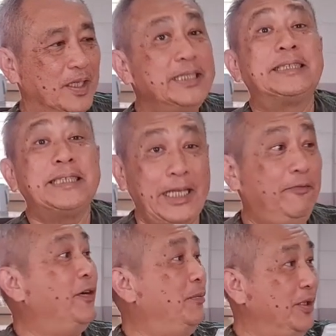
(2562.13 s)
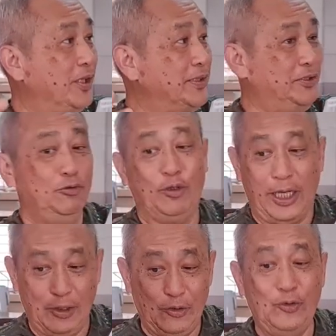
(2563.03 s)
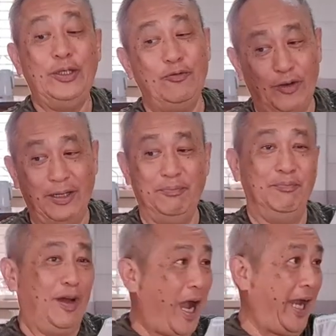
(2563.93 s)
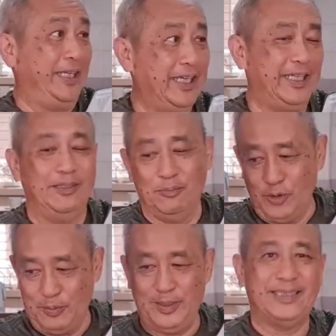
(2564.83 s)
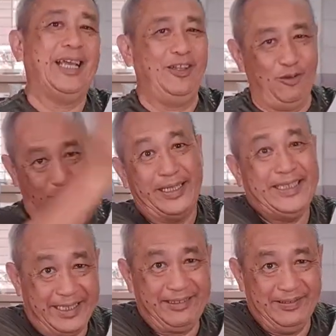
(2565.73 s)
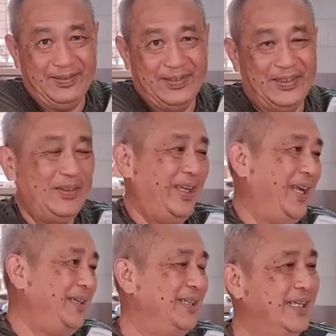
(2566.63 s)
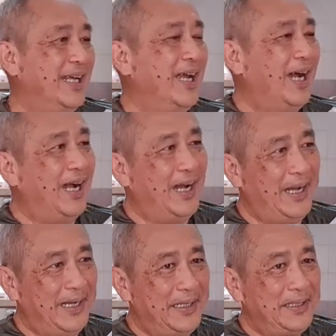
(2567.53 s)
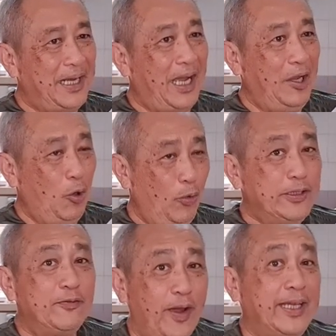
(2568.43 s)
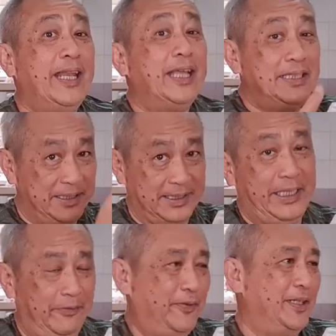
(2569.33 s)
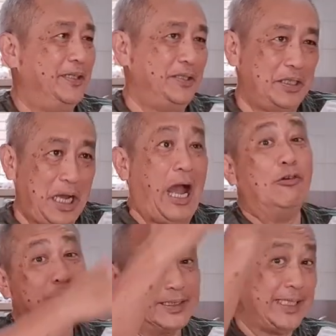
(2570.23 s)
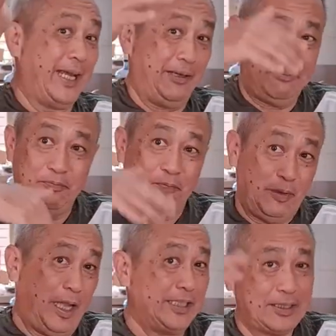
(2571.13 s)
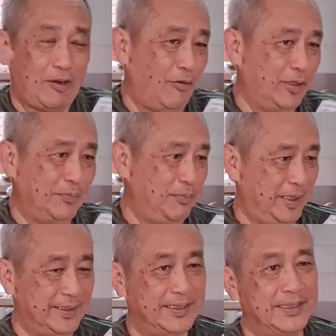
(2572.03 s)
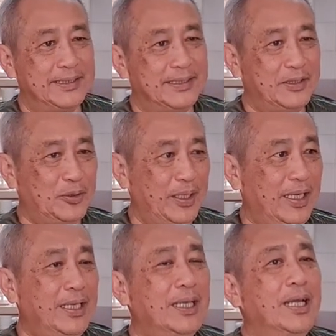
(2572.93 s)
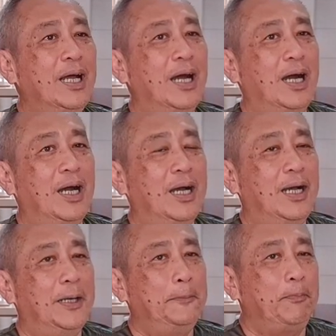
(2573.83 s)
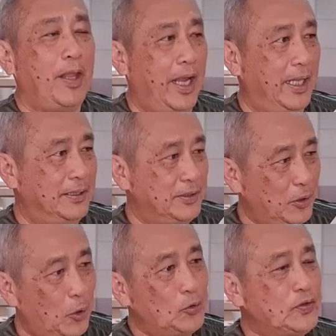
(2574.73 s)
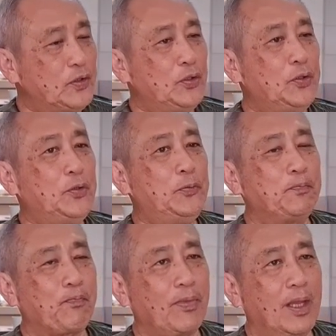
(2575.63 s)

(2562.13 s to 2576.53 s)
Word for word: it's safer because you can do it right hiding in a bush beside your bicycle, okay? I always find that safer outside, less crowded places, okay? And also,